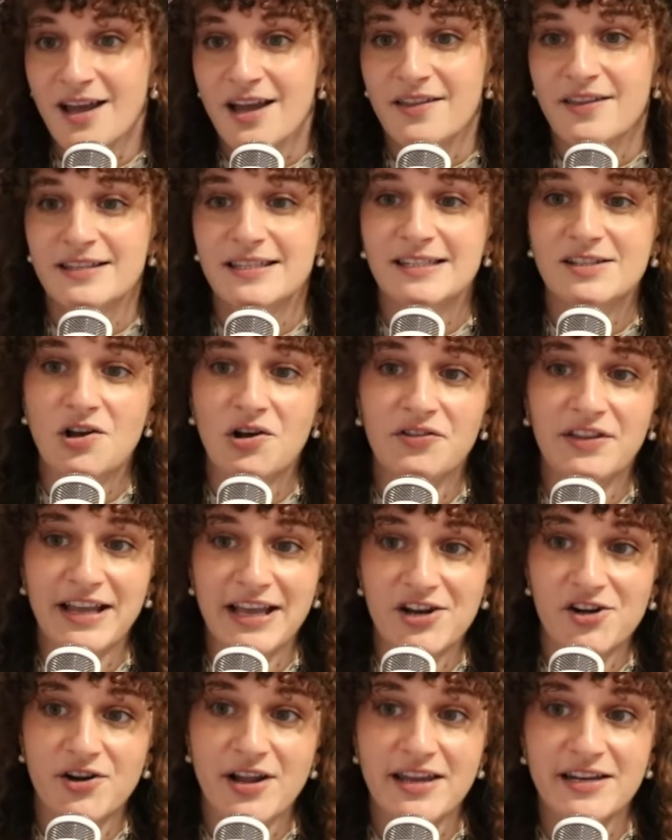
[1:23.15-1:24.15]
This is called The
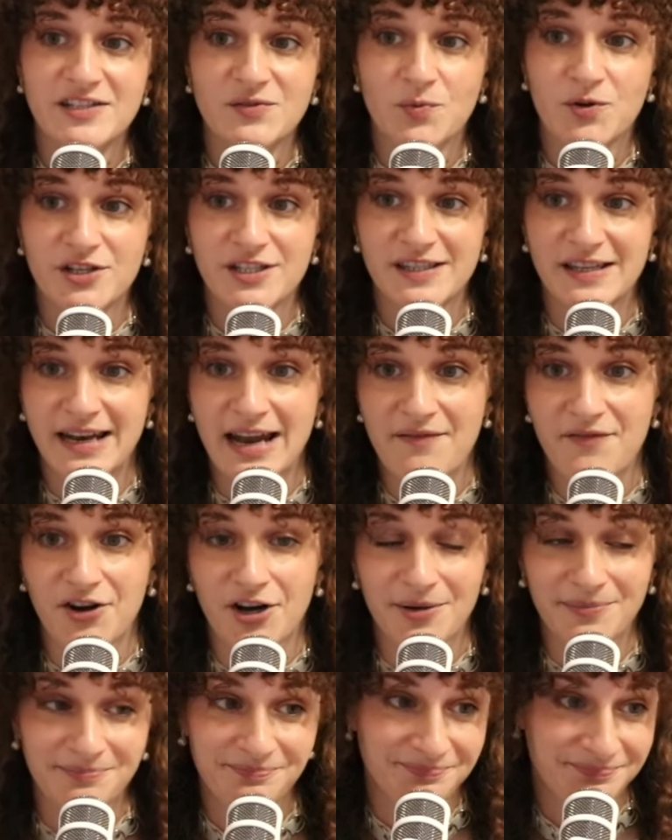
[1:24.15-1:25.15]
Internet is Worse Than Ever.